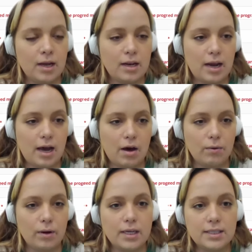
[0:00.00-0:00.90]
Now,
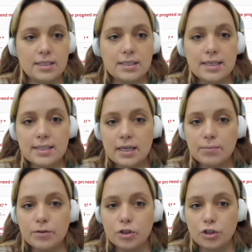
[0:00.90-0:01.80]
Since I signed up
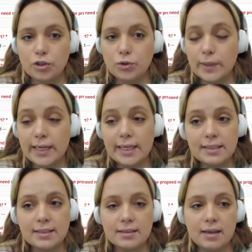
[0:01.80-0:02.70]
for 2
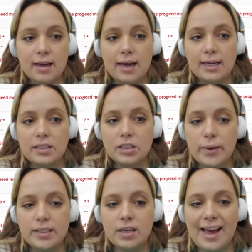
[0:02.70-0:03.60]
weeks, it's going
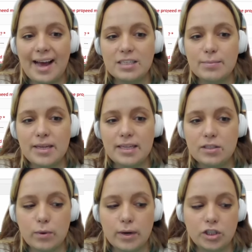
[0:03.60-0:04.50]
to ask me these
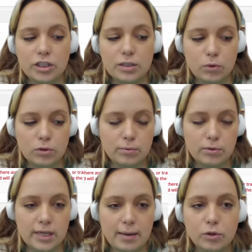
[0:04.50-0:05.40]
questions multiple
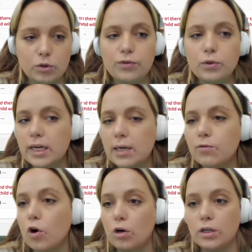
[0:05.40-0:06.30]
times. So if you sign up
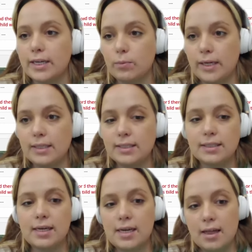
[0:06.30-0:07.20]
for all 9 weeks,
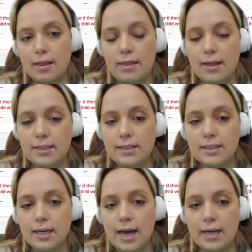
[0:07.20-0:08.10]
this is going
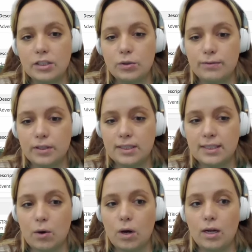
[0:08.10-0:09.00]
to ask you to fill this
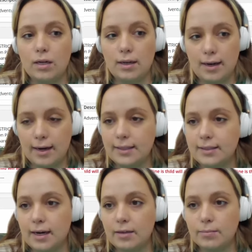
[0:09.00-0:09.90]
out 9
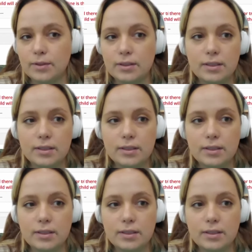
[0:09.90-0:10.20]
times.